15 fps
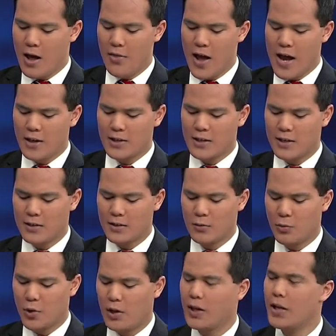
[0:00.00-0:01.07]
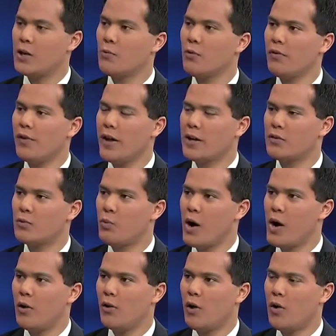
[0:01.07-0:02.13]
That doesn't really reflect
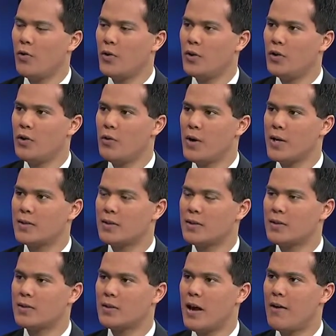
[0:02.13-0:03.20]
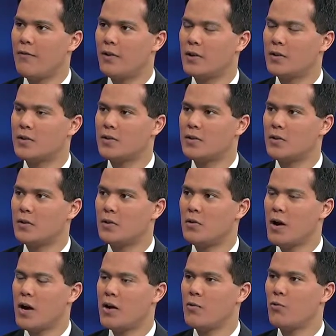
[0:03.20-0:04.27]
well on the US's efforts
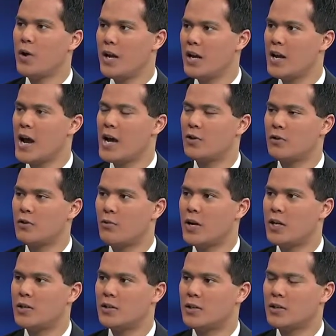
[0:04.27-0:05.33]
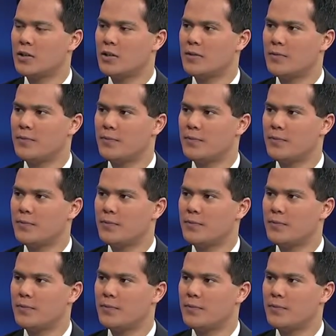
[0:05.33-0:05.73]
to re-engage the region, does it?